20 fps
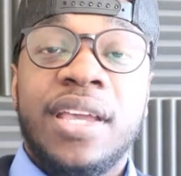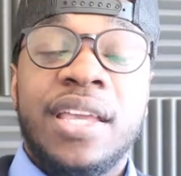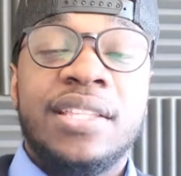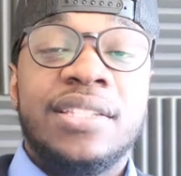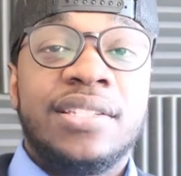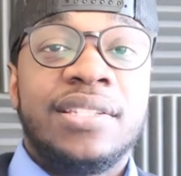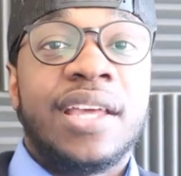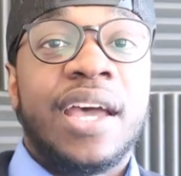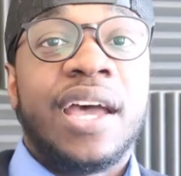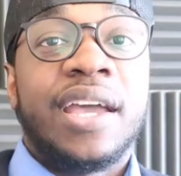
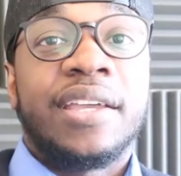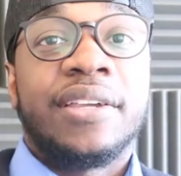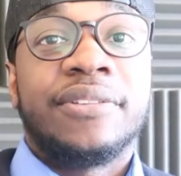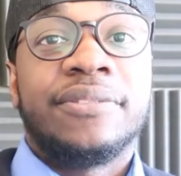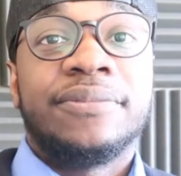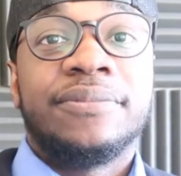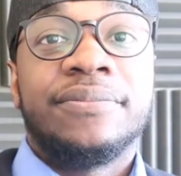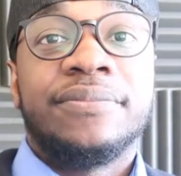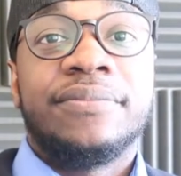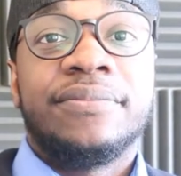It's dying.
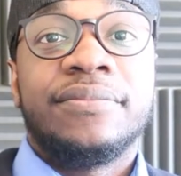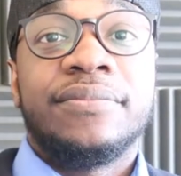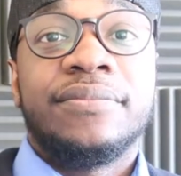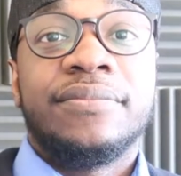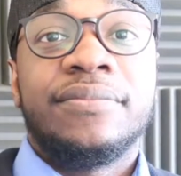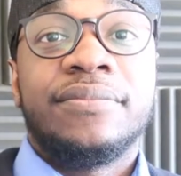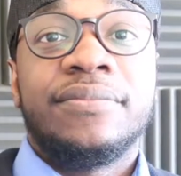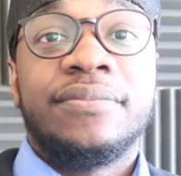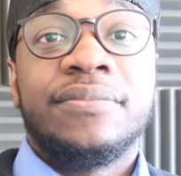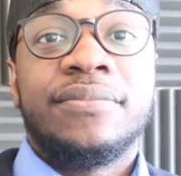
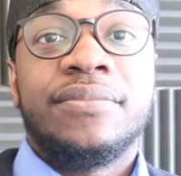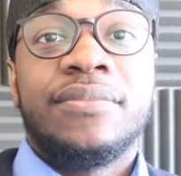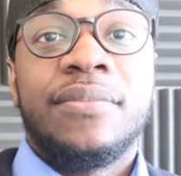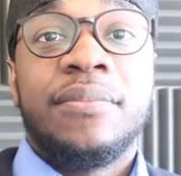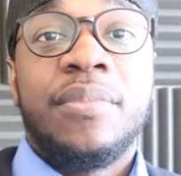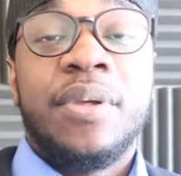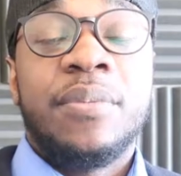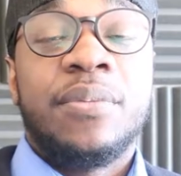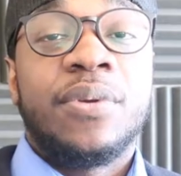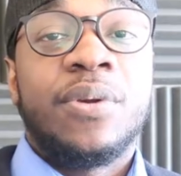
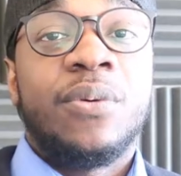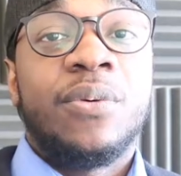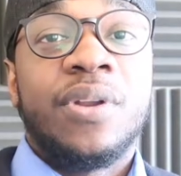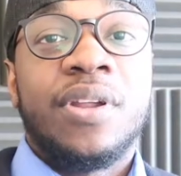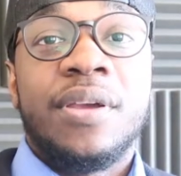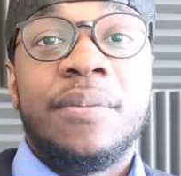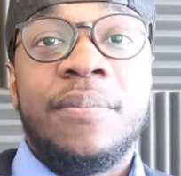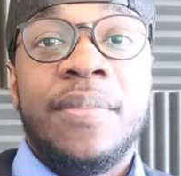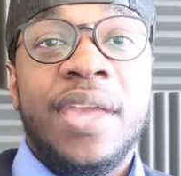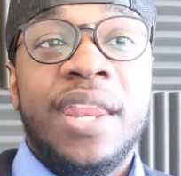People don't
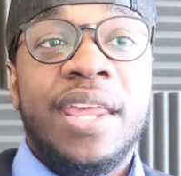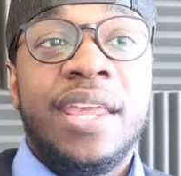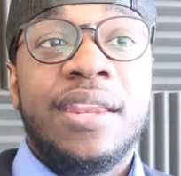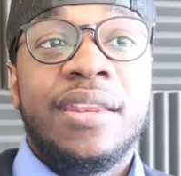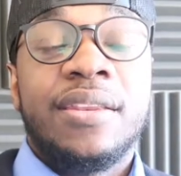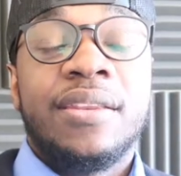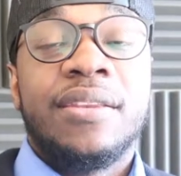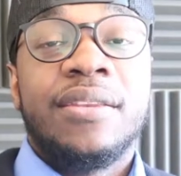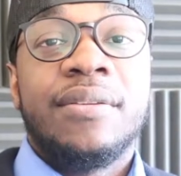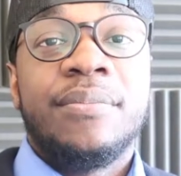want to admit
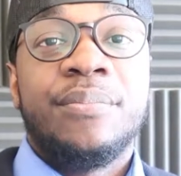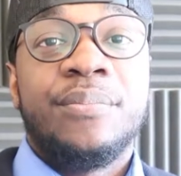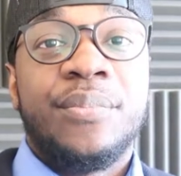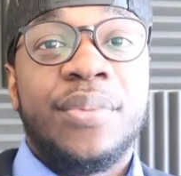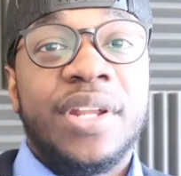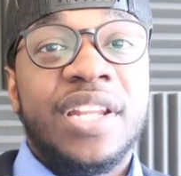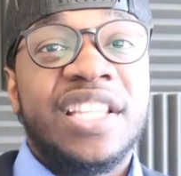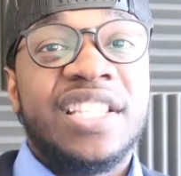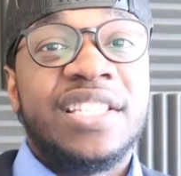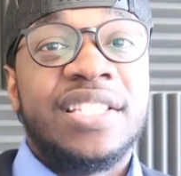it,
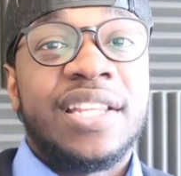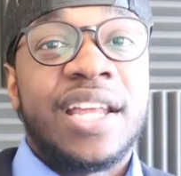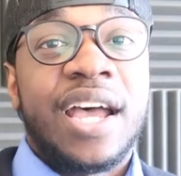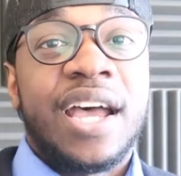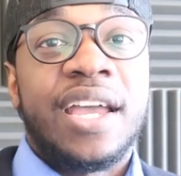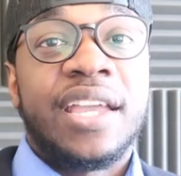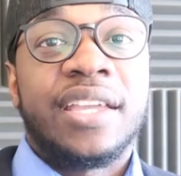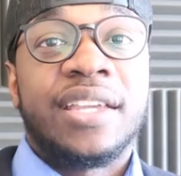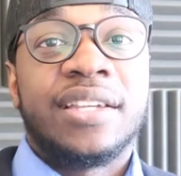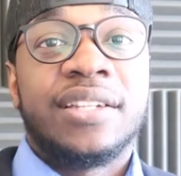but it's
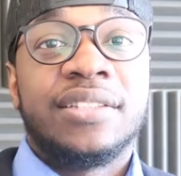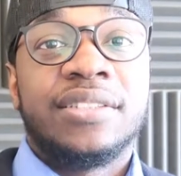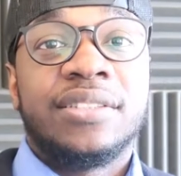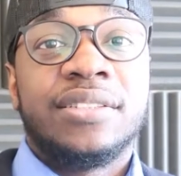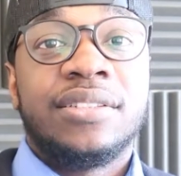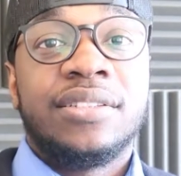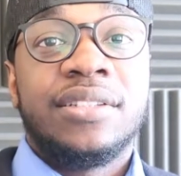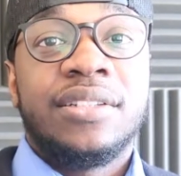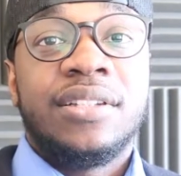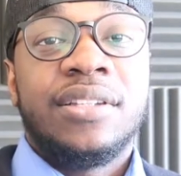dying.
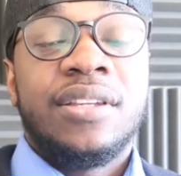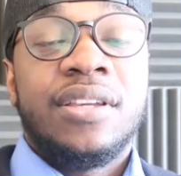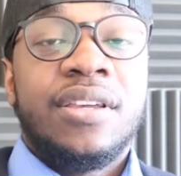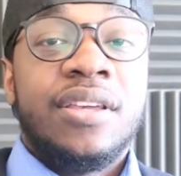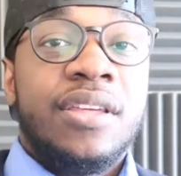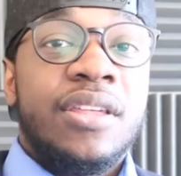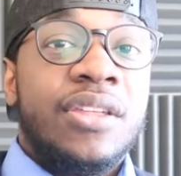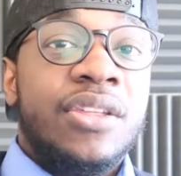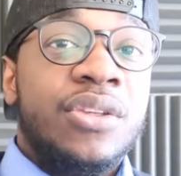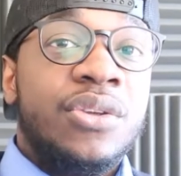
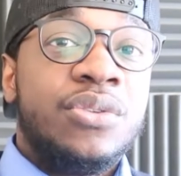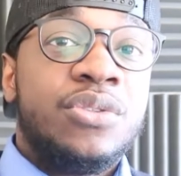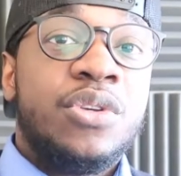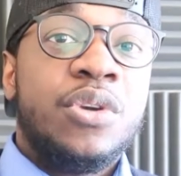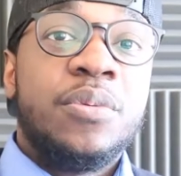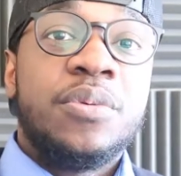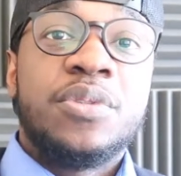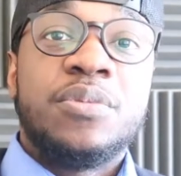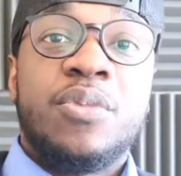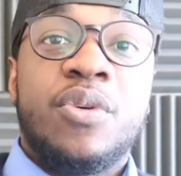
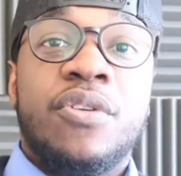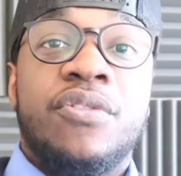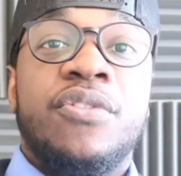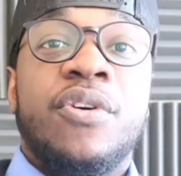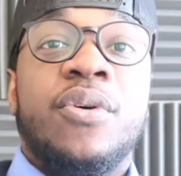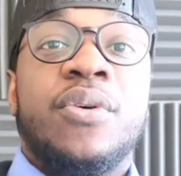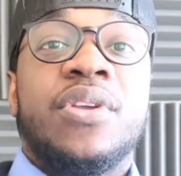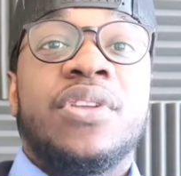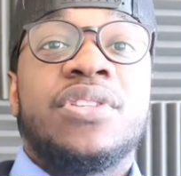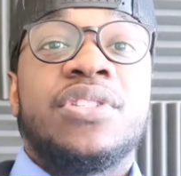YouTube is more
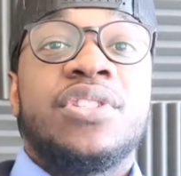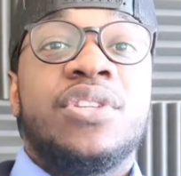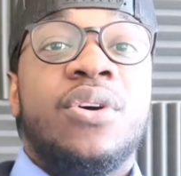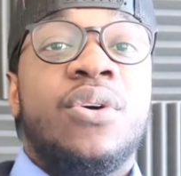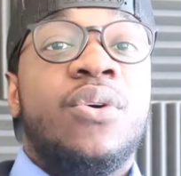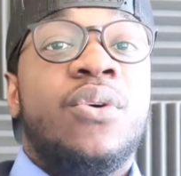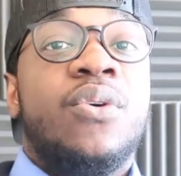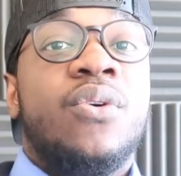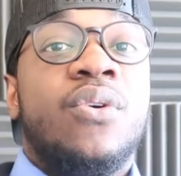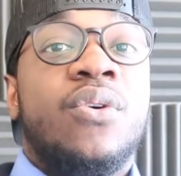focused
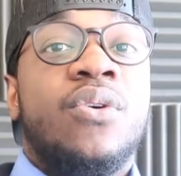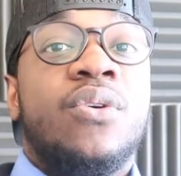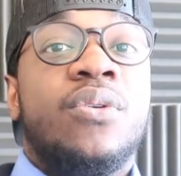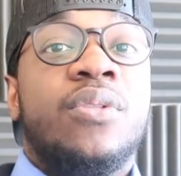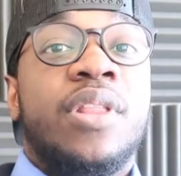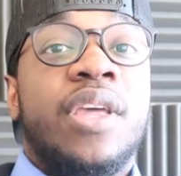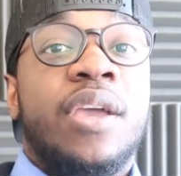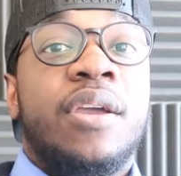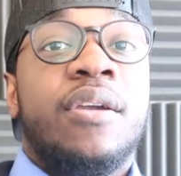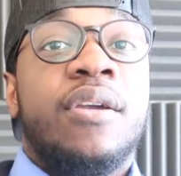
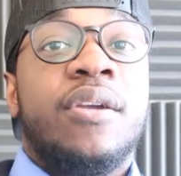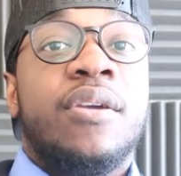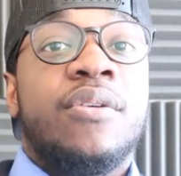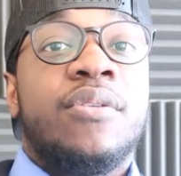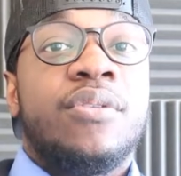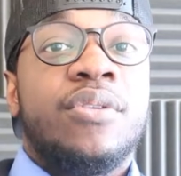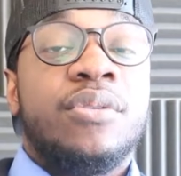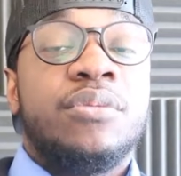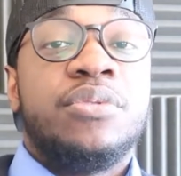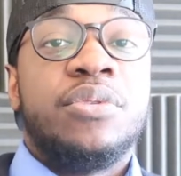on
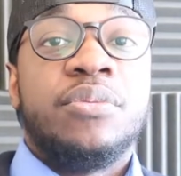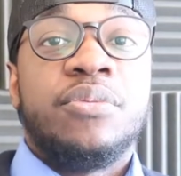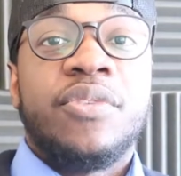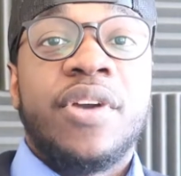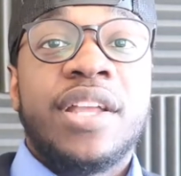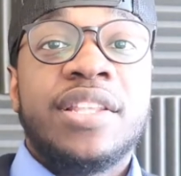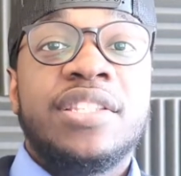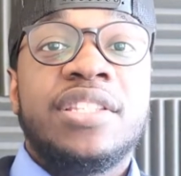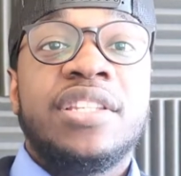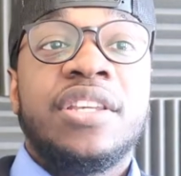their YouTube
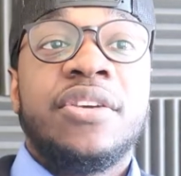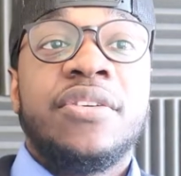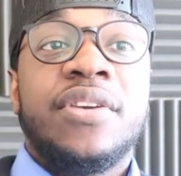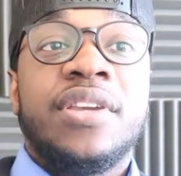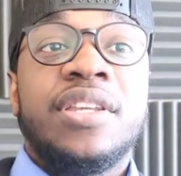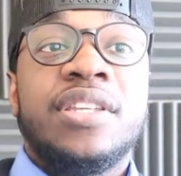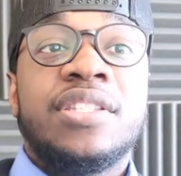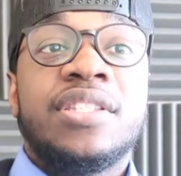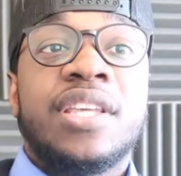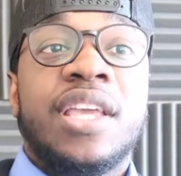Red
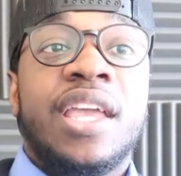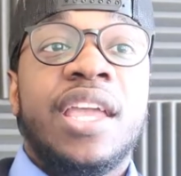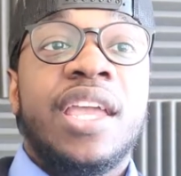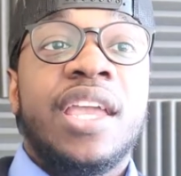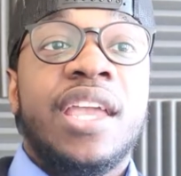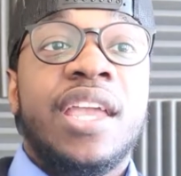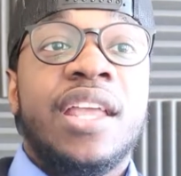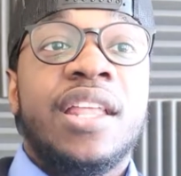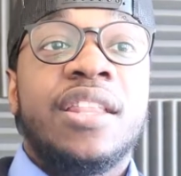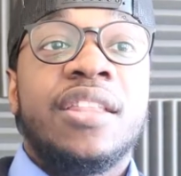series
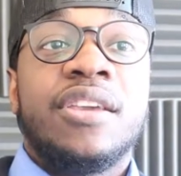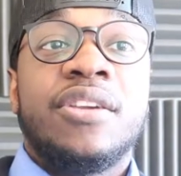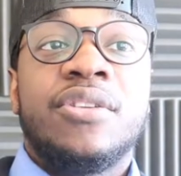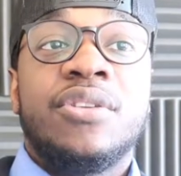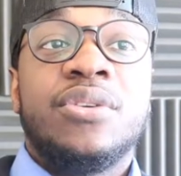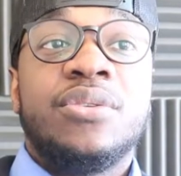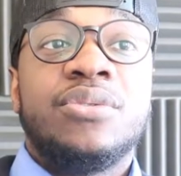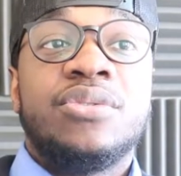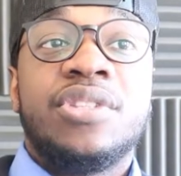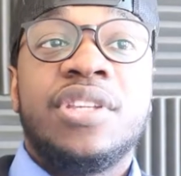and their
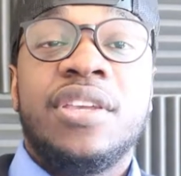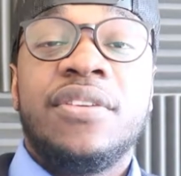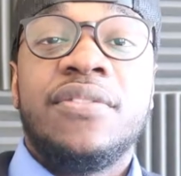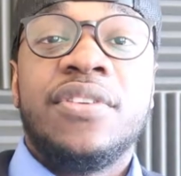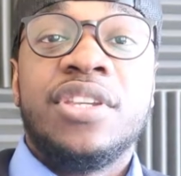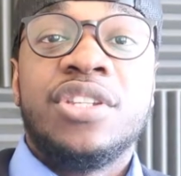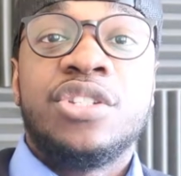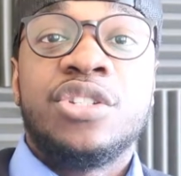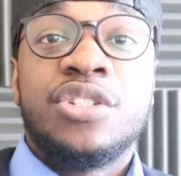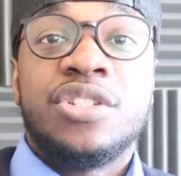new
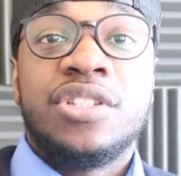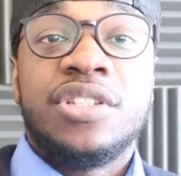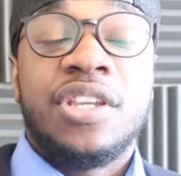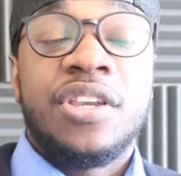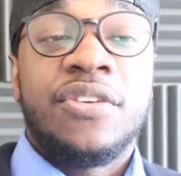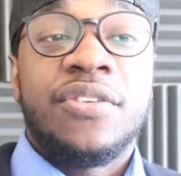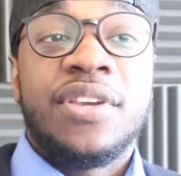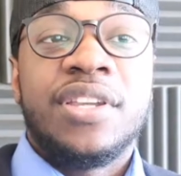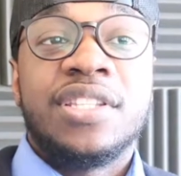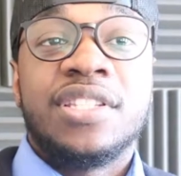TV
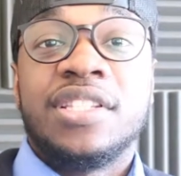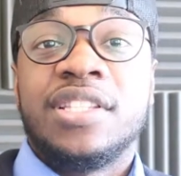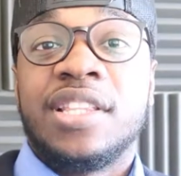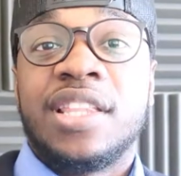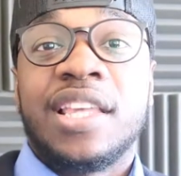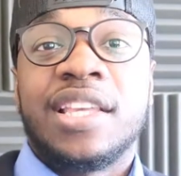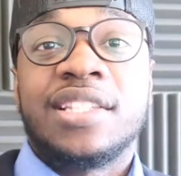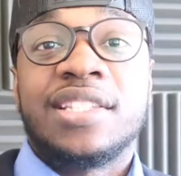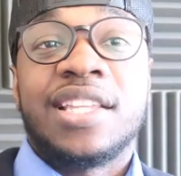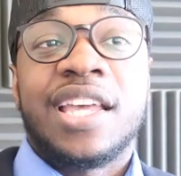series
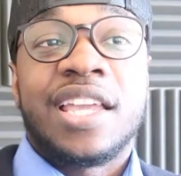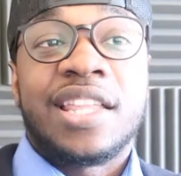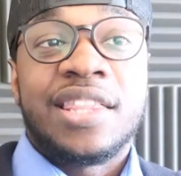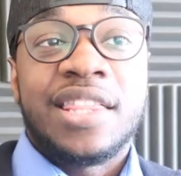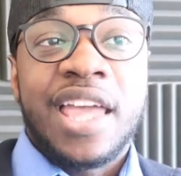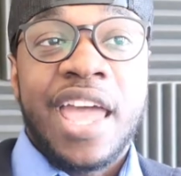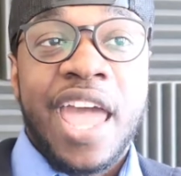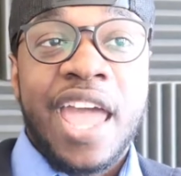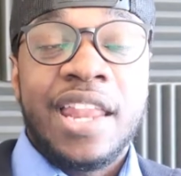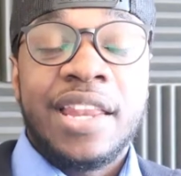and things
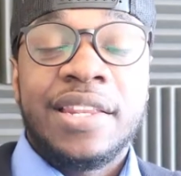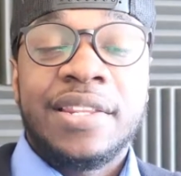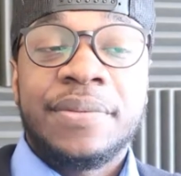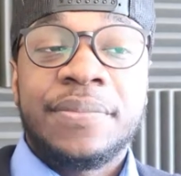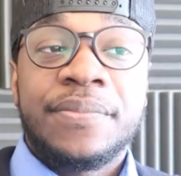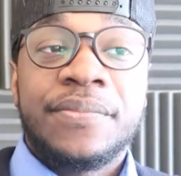like that